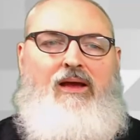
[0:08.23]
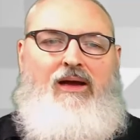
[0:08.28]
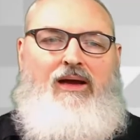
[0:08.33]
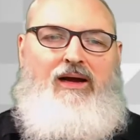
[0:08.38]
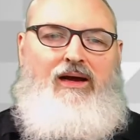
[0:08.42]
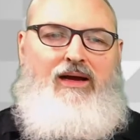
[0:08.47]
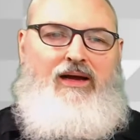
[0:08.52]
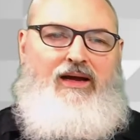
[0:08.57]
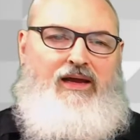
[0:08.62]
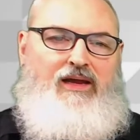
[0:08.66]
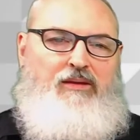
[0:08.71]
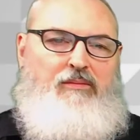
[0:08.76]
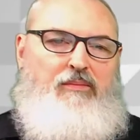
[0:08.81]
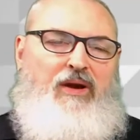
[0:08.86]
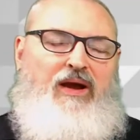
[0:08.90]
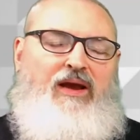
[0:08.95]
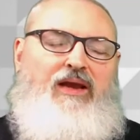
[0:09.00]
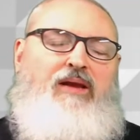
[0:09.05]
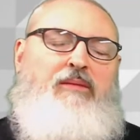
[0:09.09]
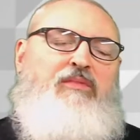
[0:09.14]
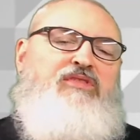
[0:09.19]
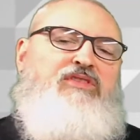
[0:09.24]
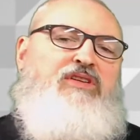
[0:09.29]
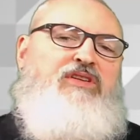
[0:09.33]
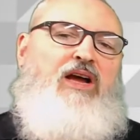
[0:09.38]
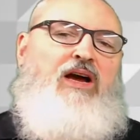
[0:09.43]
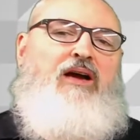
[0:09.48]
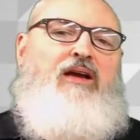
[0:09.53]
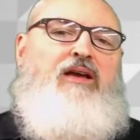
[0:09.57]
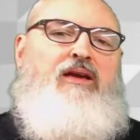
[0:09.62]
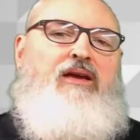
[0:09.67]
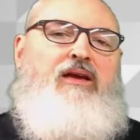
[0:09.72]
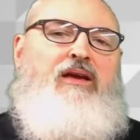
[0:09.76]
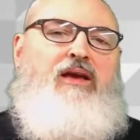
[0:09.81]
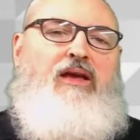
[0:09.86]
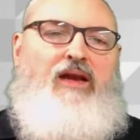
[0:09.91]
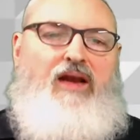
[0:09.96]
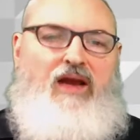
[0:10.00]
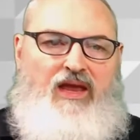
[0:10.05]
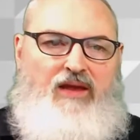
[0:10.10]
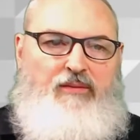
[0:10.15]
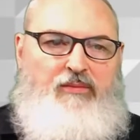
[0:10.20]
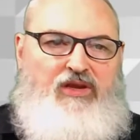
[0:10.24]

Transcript: Hi, my name is Duck, and I am